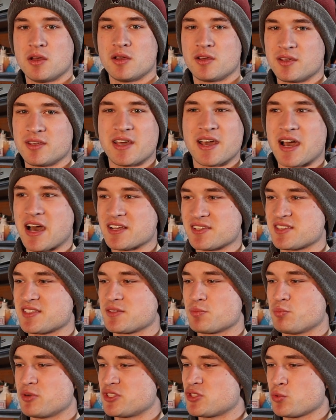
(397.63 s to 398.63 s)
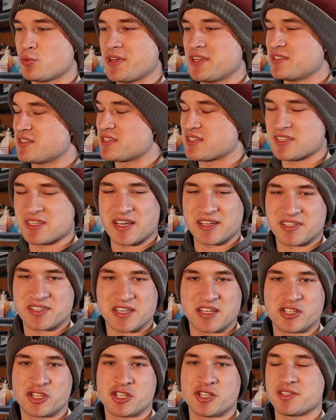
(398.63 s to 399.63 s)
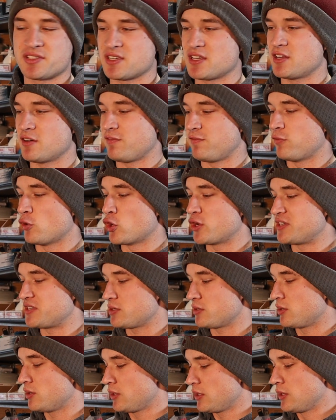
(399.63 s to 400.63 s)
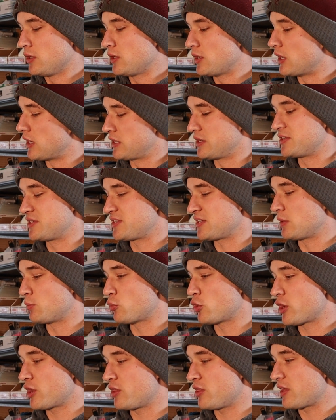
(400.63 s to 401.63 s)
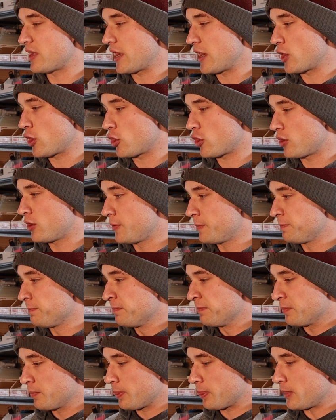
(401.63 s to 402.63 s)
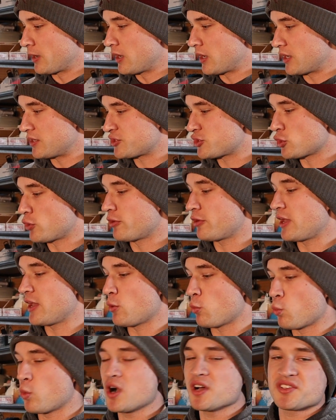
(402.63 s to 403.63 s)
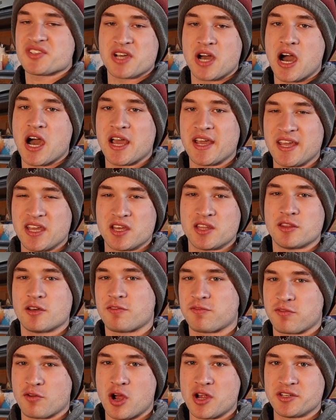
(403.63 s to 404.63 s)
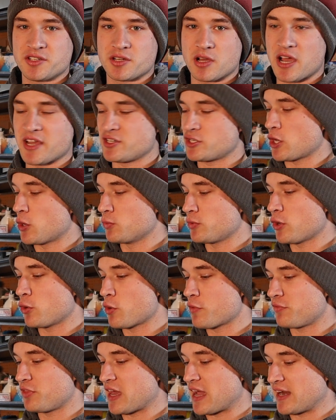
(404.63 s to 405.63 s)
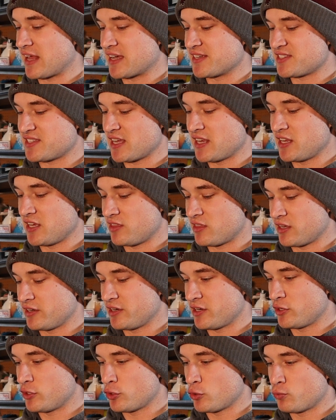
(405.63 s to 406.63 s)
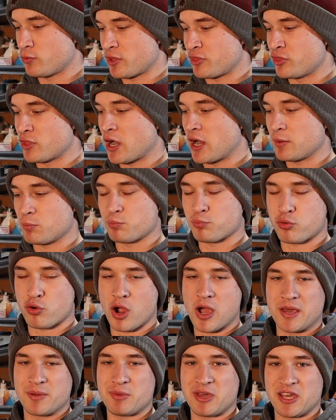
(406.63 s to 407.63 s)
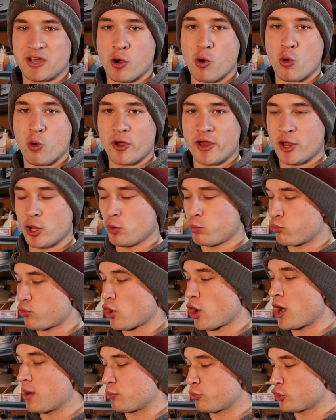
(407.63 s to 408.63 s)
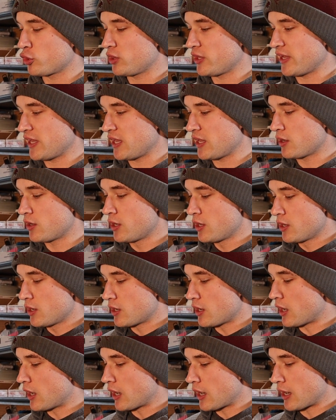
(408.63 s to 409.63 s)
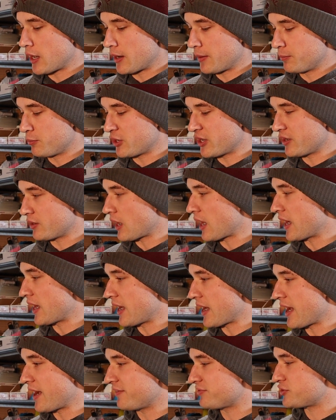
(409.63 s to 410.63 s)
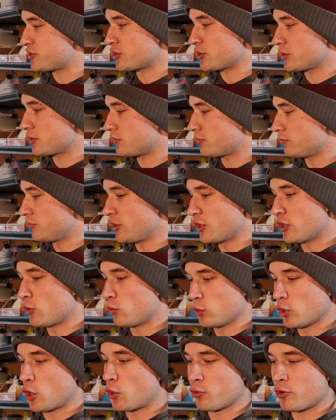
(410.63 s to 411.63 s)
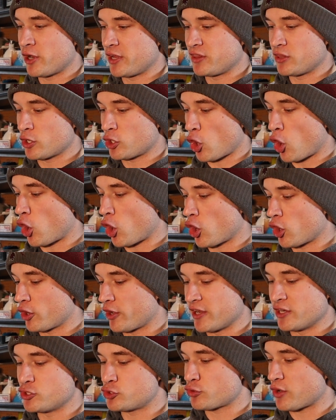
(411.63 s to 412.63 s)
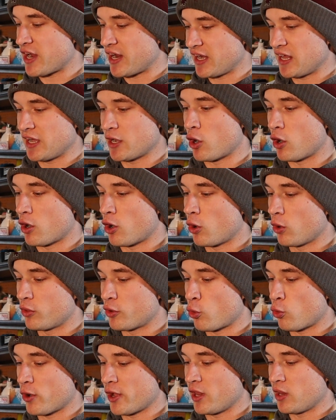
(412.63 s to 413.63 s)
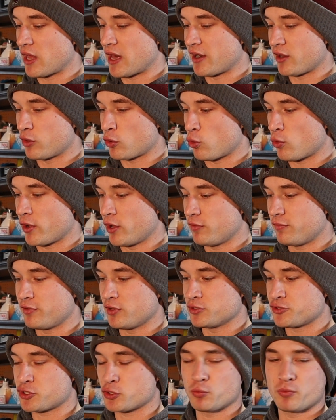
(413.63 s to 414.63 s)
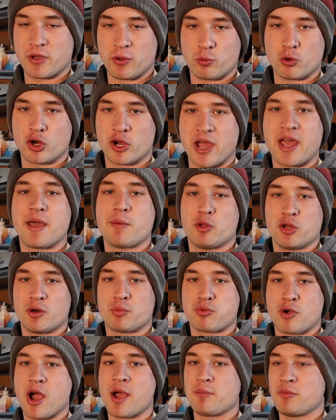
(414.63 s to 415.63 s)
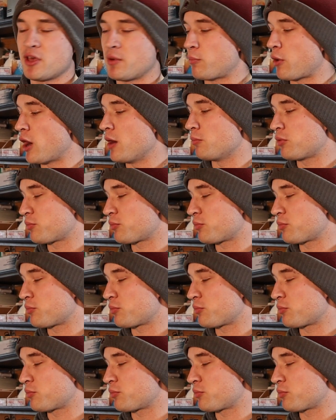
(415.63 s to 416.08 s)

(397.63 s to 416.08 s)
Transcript: Yes, between 6 inches and a foot, somewhere there. So it was high in the front. I don't know if that has anything to do with not priming oil properly. But after lowering the car and draining all the oil out of the oil filter, we were able to prime the pump